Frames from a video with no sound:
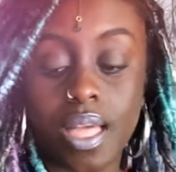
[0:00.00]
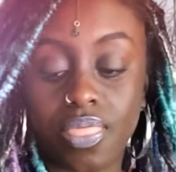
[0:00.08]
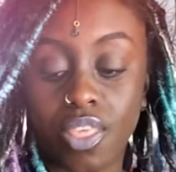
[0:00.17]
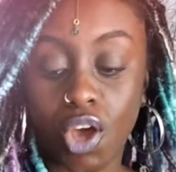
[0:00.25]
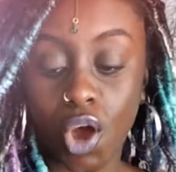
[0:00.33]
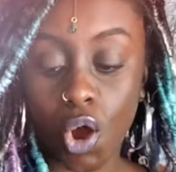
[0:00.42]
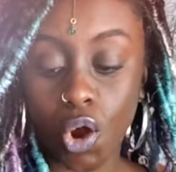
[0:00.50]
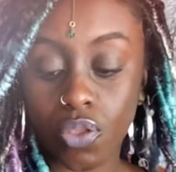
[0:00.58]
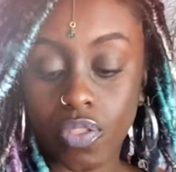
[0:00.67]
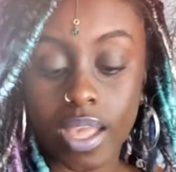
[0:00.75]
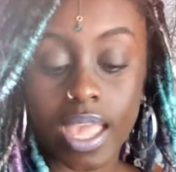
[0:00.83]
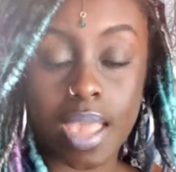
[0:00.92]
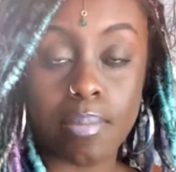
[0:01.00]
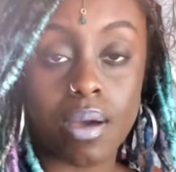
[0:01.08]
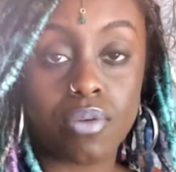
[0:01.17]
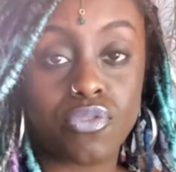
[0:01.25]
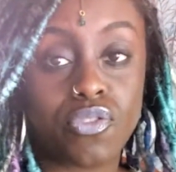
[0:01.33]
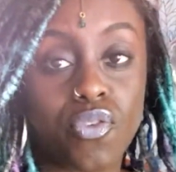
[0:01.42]
the card that came
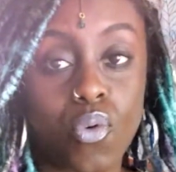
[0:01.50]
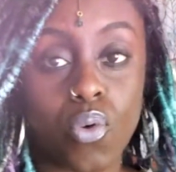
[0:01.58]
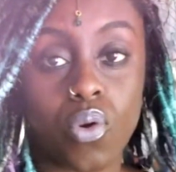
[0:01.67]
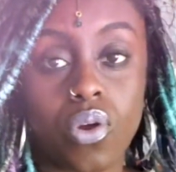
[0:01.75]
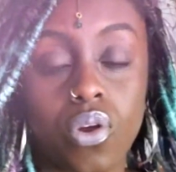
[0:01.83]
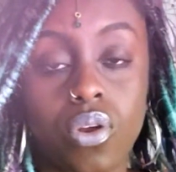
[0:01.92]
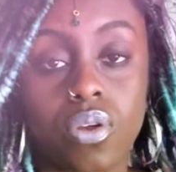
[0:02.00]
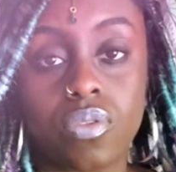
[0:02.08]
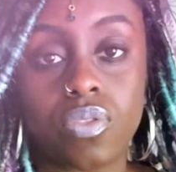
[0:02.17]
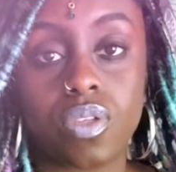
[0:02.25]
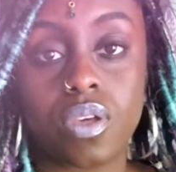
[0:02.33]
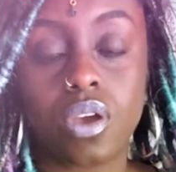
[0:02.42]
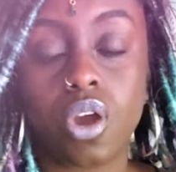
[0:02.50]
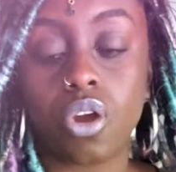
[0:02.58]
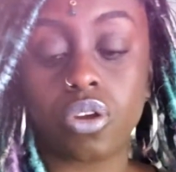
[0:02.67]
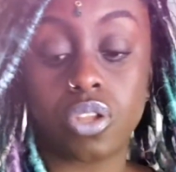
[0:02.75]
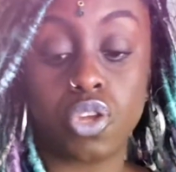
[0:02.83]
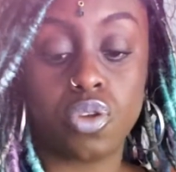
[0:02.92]
out for
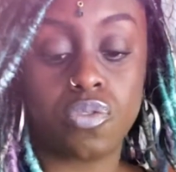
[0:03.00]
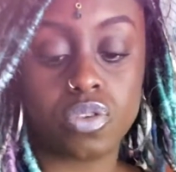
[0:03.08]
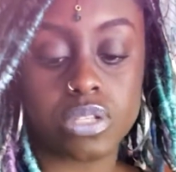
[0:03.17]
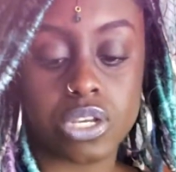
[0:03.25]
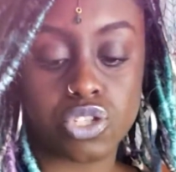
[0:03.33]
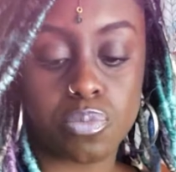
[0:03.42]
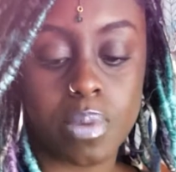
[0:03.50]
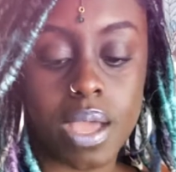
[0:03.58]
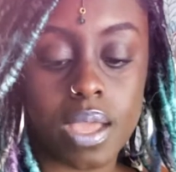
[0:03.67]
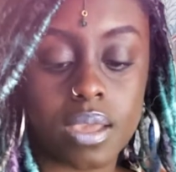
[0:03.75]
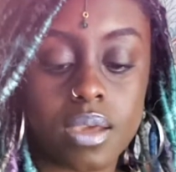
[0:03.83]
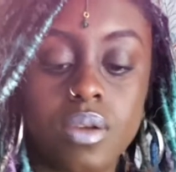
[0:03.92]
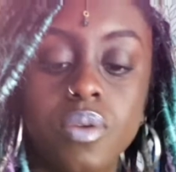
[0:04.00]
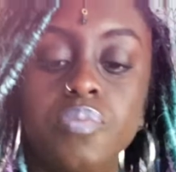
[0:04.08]
the universe has your back.